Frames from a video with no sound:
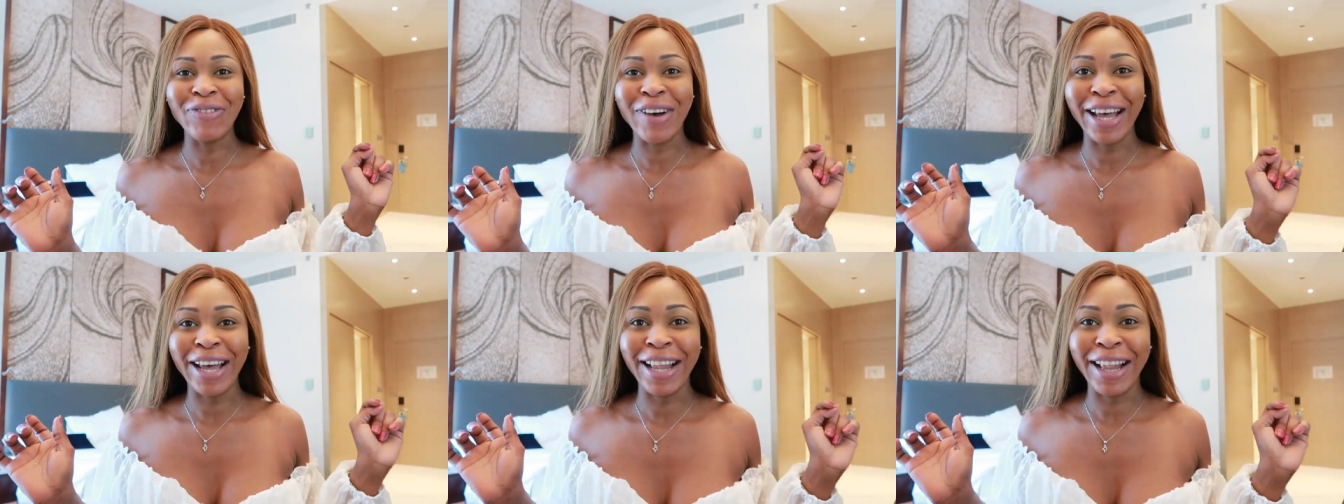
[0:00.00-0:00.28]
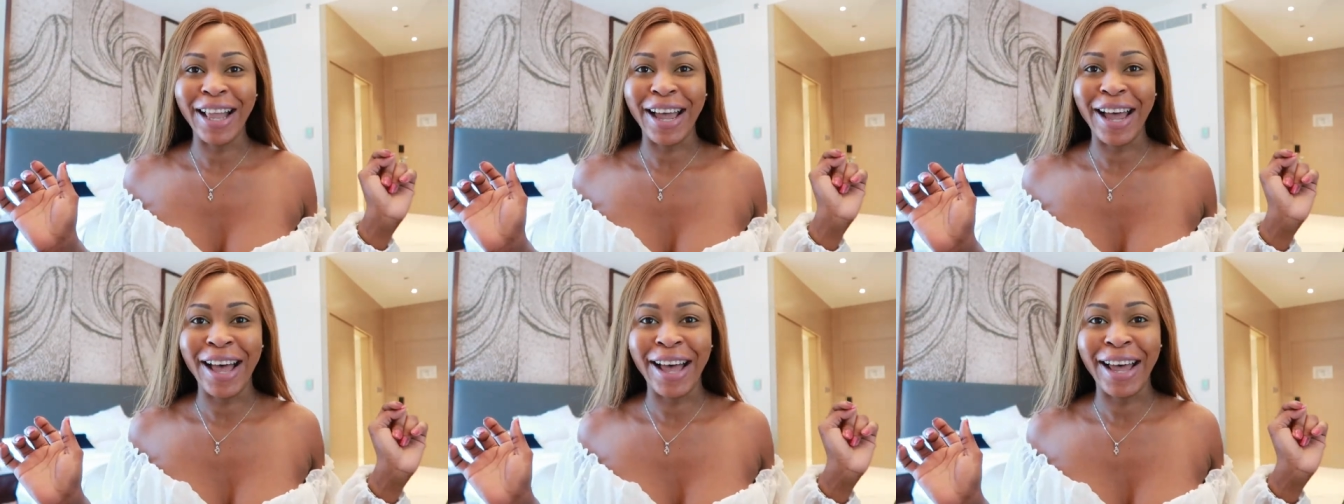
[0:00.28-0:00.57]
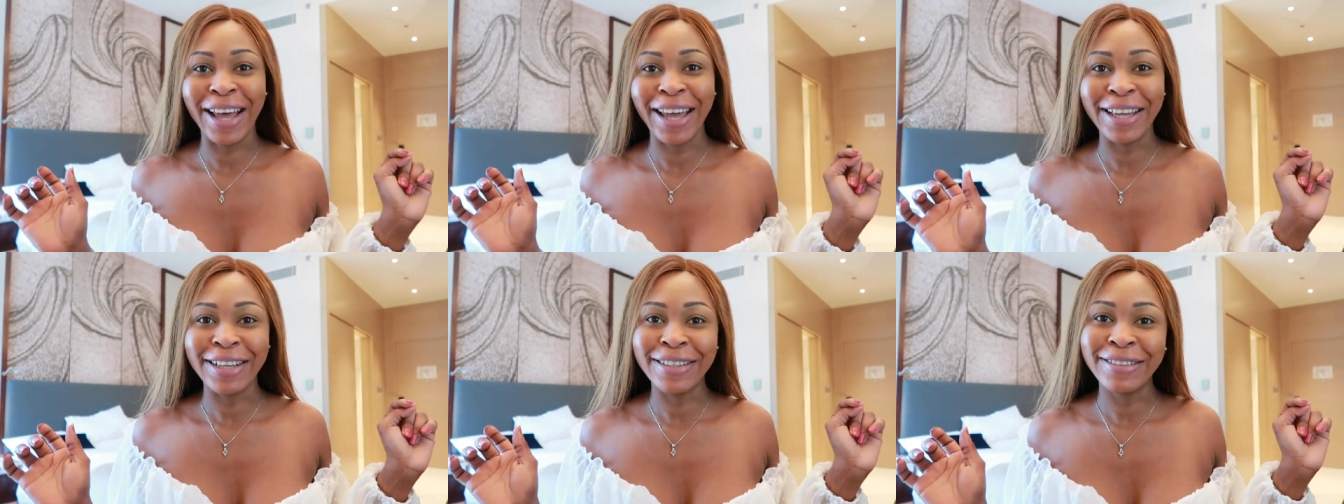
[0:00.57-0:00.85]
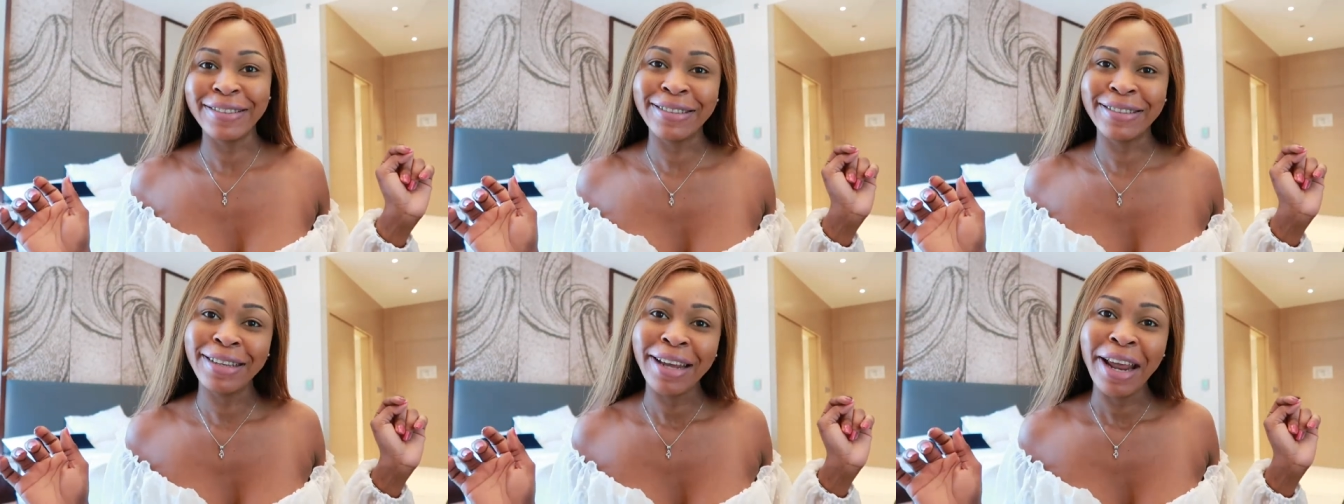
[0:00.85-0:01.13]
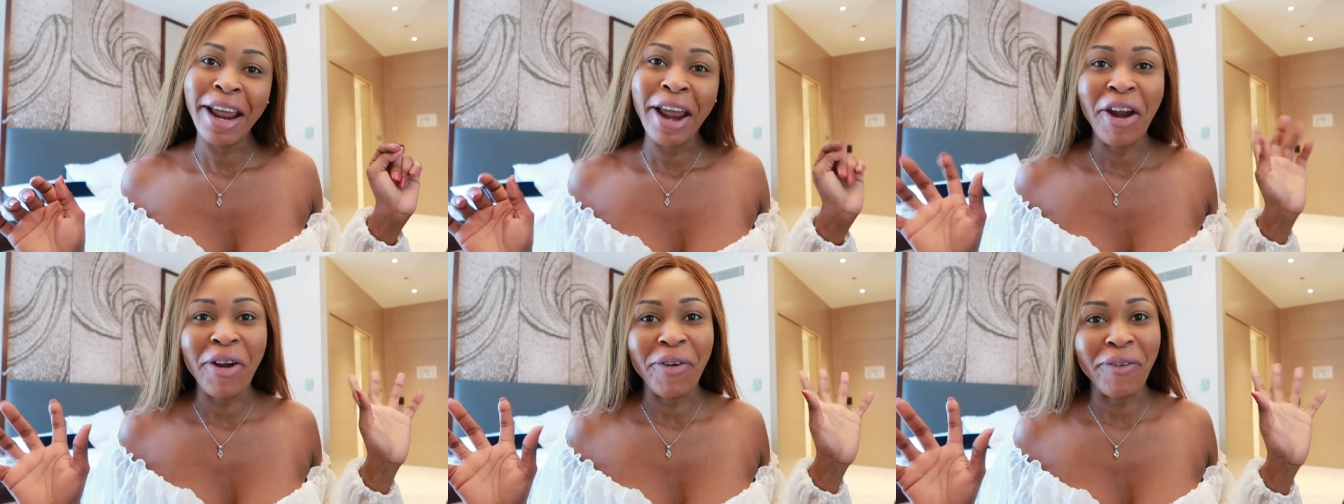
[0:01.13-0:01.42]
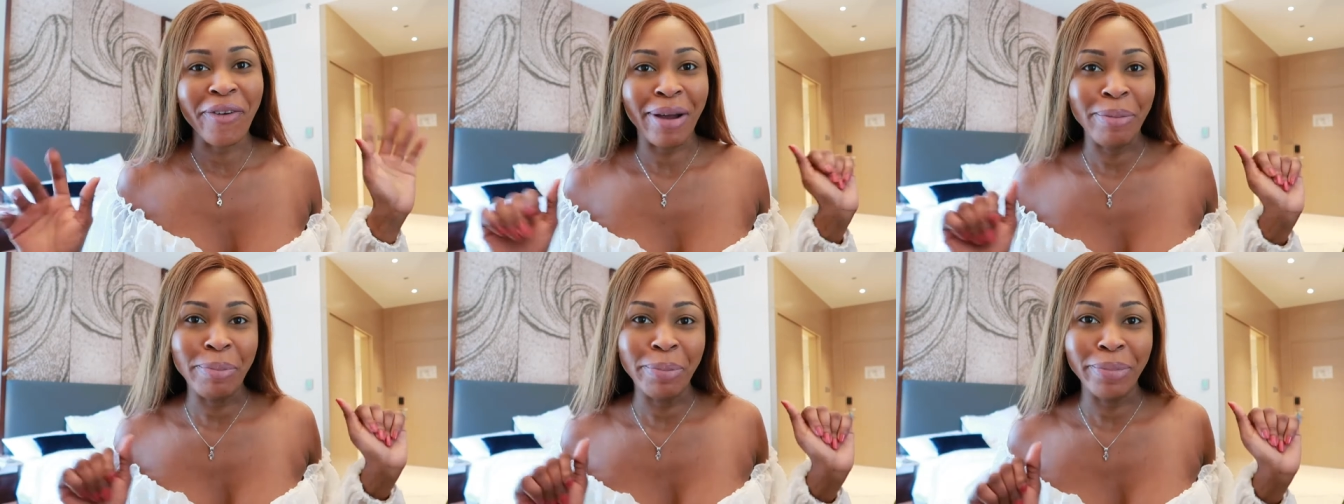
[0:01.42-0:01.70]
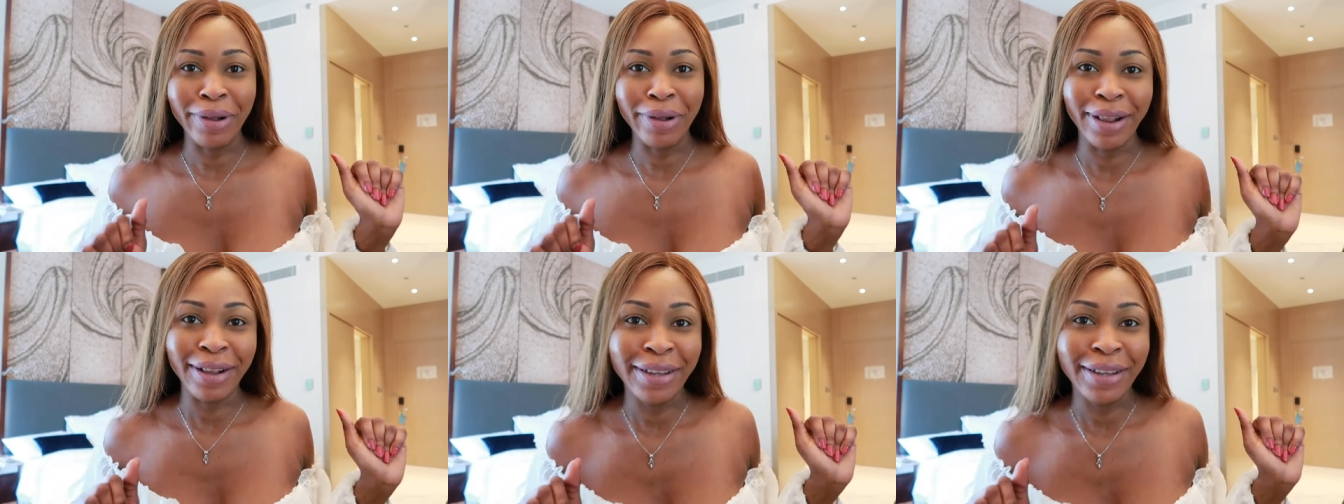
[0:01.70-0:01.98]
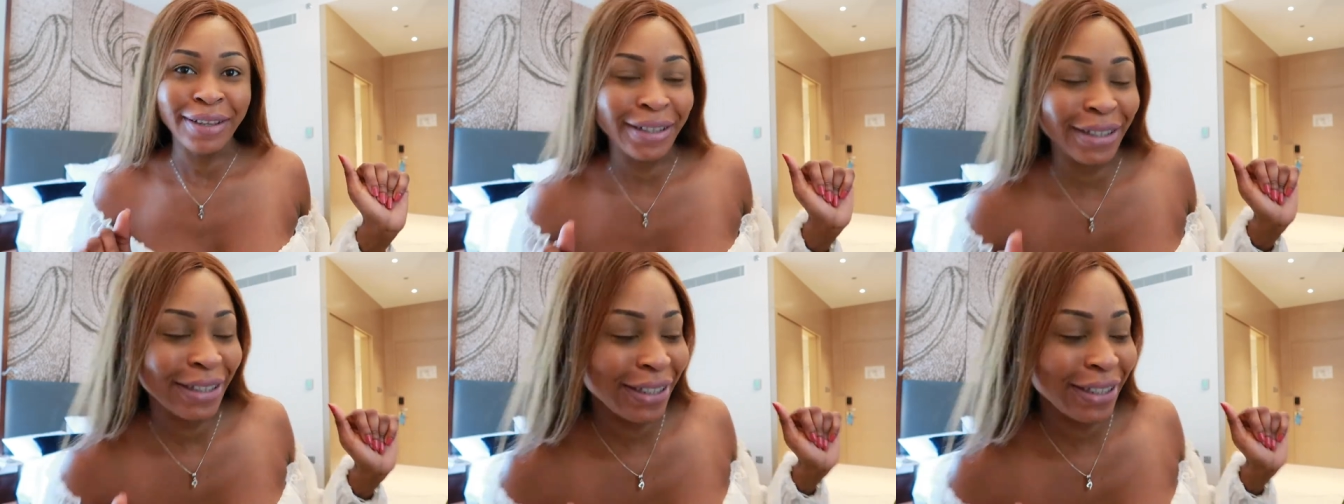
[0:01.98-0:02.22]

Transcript: while I ramble.